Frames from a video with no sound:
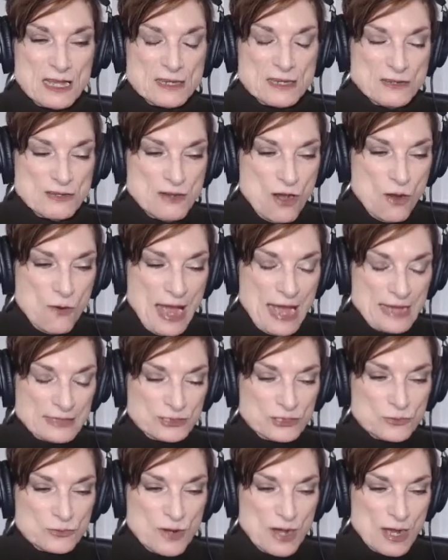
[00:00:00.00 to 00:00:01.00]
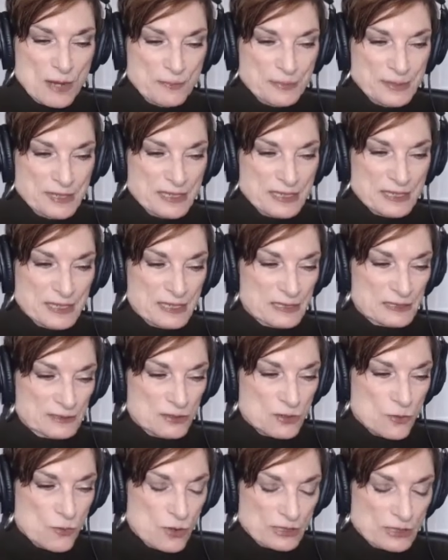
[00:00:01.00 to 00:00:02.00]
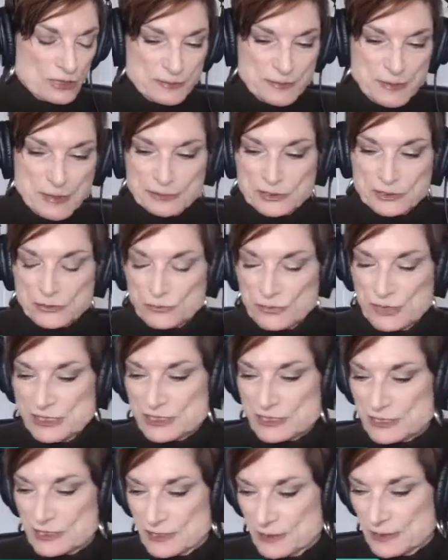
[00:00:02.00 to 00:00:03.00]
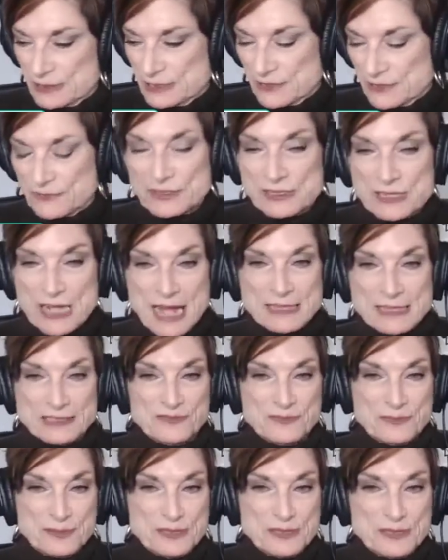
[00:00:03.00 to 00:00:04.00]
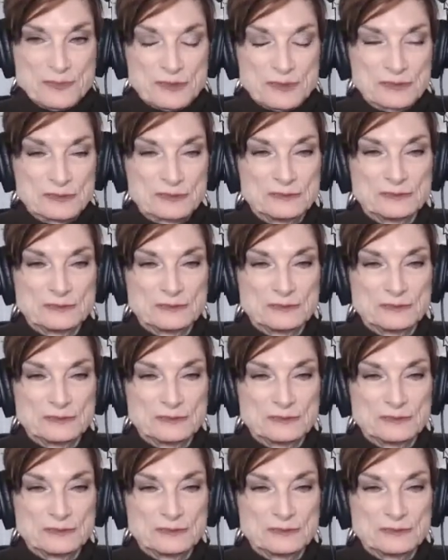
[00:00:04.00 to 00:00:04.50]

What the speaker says: know how to appeal or to be able to reach different kinds of people.